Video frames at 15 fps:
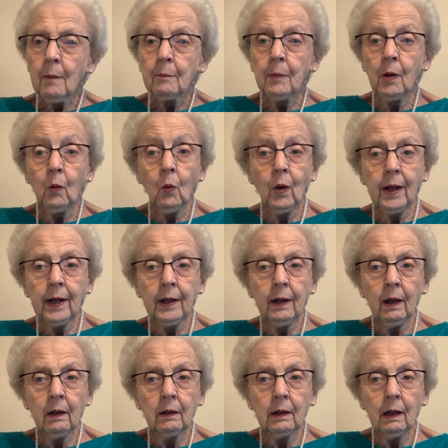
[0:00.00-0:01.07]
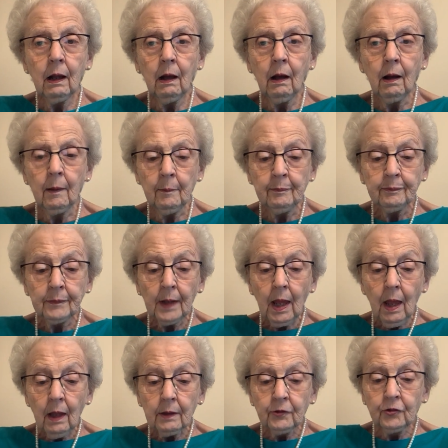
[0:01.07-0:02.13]
But when
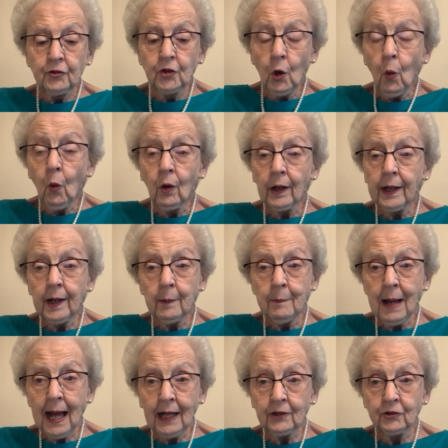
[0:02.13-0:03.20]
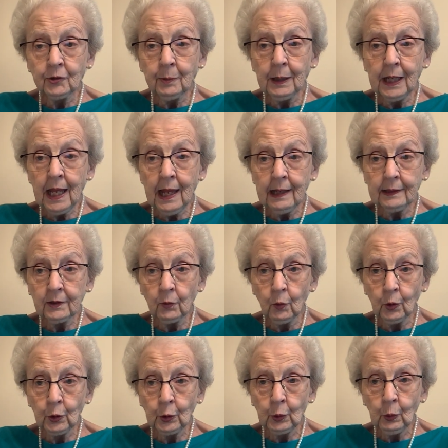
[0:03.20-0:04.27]
Joel and Abijah began to
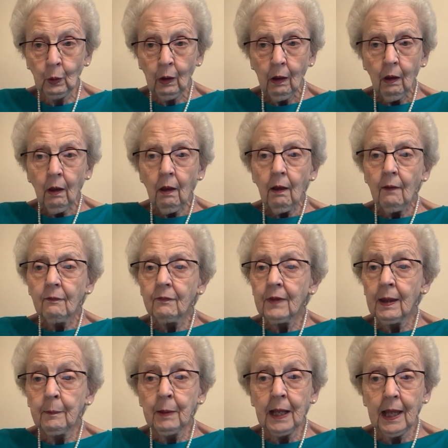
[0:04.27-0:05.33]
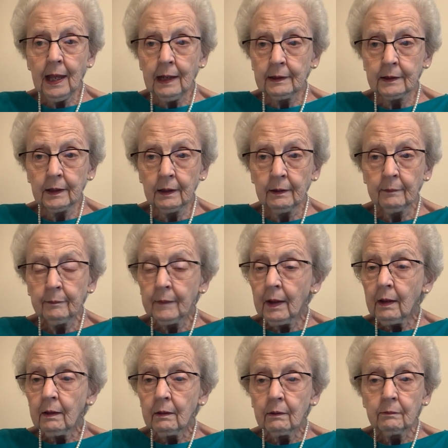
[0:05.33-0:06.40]
rule, they began to
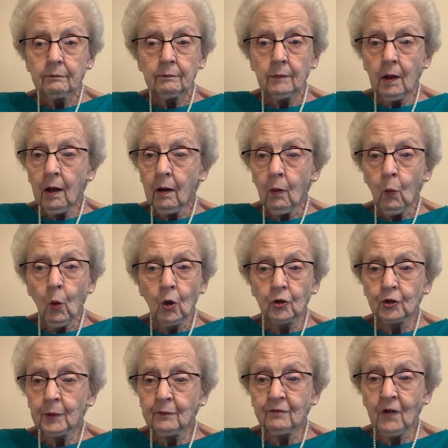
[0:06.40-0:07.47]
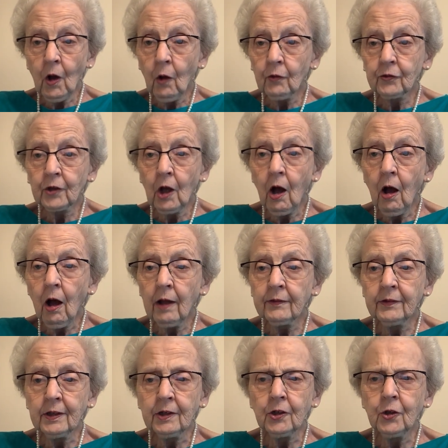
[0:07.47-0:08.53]
worship false gods
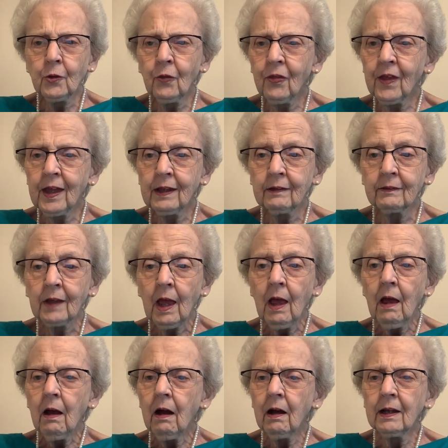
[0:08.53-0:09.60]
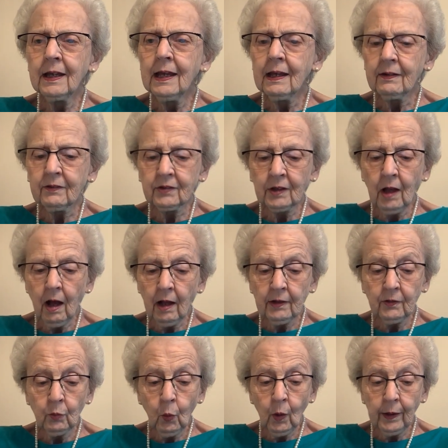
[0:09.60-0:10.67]
and do things against
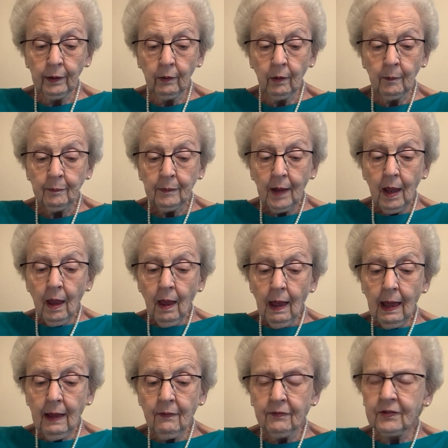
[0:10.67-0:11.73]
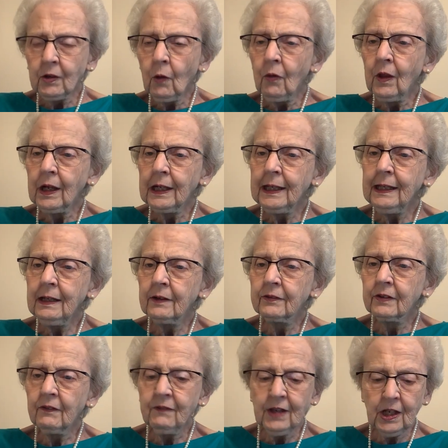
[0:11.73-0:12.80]
God's will. And so the leaders
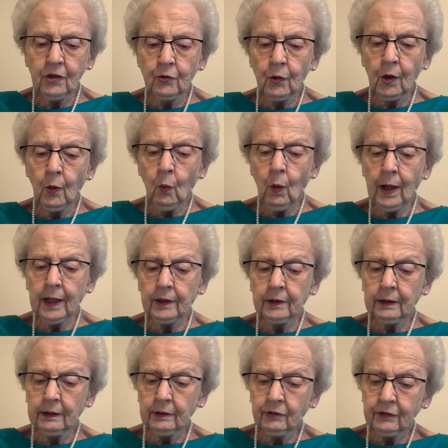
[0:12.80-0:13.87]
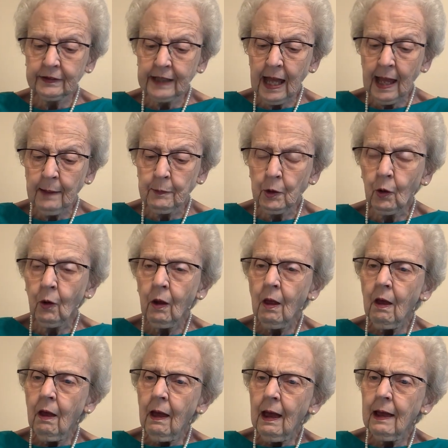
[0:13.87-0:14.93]
of Israel went to Samuel
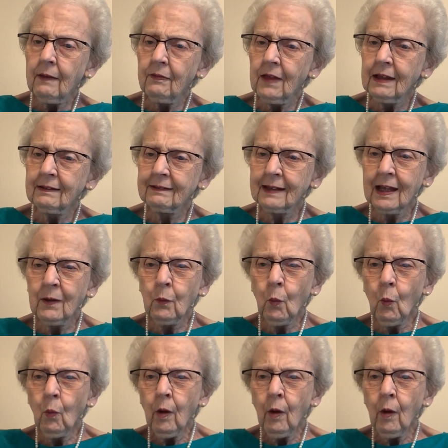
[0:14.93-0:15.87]
and they said,